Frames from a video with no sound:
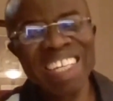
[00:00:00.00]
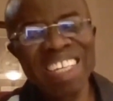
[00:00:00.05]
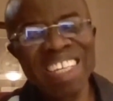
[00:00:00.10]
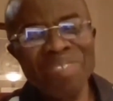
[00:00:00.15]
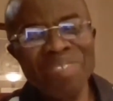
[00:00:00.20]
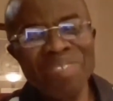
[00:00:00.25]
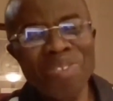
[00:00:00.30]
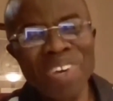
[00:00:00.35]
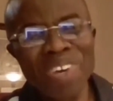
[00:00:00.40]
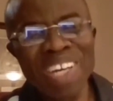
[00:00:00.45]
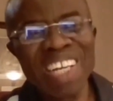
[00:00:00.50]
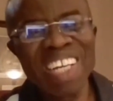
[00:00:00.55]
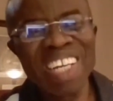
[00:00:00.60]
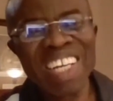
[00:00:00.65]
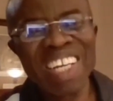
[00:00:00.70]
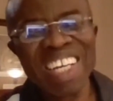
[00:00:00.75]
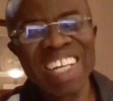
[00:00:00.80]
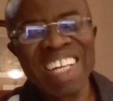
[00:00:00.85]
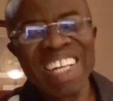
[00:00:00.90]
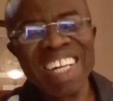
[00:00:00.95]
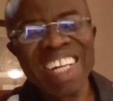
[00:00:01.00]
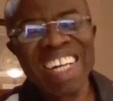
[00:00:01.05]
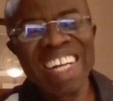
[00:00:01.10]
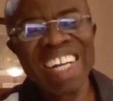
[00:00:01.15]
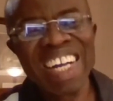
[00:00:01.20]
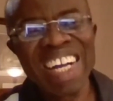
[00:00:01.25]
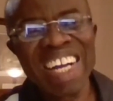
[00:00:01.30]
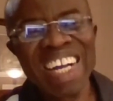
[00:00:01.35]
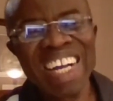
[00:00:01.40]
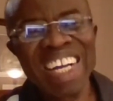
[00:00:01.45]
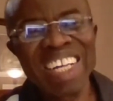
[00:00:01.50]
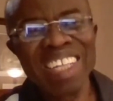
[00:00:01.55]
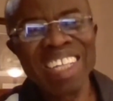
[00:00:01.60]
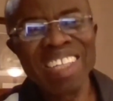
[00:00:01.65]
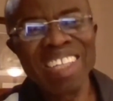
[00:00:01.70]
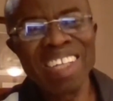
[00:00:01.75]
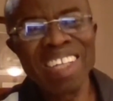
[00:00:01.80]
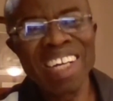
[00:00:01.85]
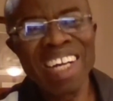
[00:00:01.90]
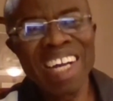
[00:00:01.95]
give way. Uh,
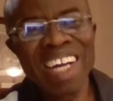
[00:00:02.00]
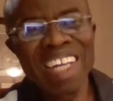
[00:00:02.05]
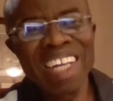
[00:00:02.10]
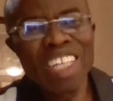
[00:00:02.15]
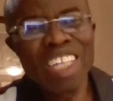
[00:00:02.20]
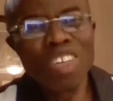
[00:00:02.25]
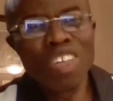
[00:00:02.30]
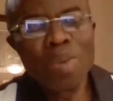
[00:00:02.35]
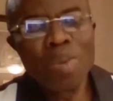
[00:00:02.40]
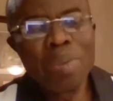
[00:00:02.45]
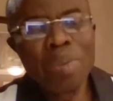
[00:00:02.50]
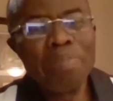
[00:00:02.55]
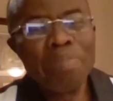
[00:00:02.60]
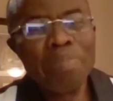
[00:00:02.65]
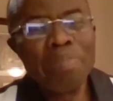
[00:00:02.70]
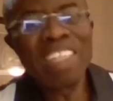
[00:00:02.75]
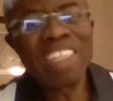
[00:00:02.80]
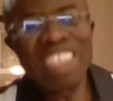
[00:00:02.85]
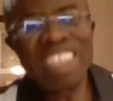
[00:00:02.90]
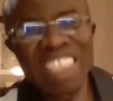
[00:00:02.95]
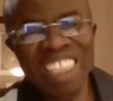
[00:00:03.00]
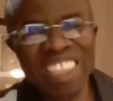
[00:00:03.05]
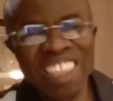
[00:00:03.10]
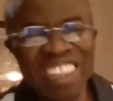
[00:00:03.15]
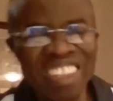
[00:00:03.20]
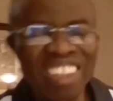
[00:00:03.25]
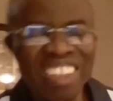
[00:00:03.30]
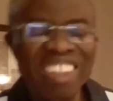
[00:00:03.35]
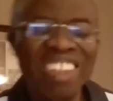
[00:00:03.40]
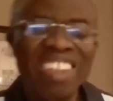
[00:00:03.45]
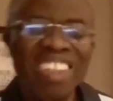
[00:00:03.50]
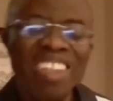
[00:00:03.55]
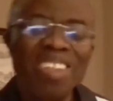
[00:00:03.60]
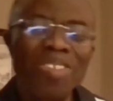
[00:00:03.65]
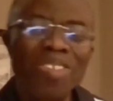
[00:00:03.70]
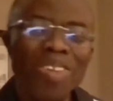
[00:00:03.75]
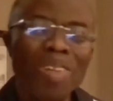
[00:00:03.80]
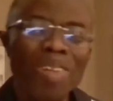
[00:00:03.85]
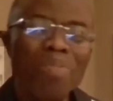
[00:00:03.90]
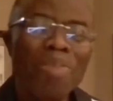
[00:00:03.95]
and it will melt to
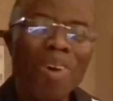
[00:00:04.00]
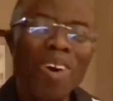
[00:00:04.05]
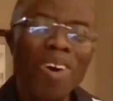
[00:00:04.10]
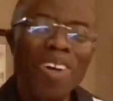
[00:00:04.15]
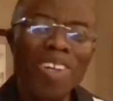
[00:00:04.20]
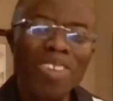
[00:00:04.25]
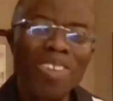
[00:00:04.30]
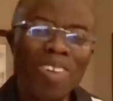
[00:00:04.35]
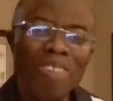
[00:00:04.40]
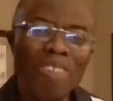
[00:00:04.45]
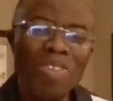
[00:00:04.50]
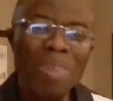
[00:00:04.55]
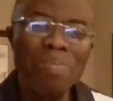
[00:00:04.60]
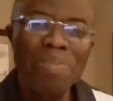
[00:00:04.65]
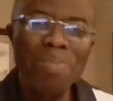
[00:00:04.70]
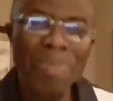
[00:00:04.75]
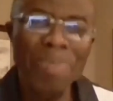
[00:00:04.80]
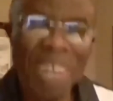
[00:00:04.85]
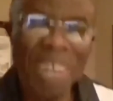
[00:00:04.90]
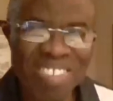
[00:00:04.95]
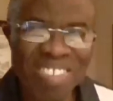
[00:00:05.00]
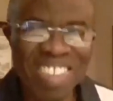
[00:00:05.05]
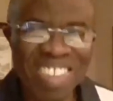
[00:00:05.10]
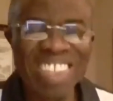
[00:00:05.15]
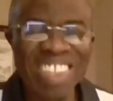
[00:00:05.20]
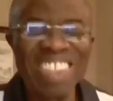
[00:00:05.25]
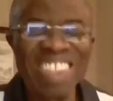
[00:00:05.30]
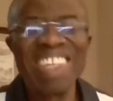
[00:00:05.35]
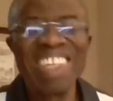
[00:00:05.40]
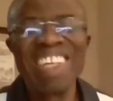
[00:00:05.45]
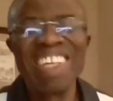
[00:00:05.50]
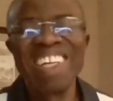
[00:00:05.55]
the point of embracing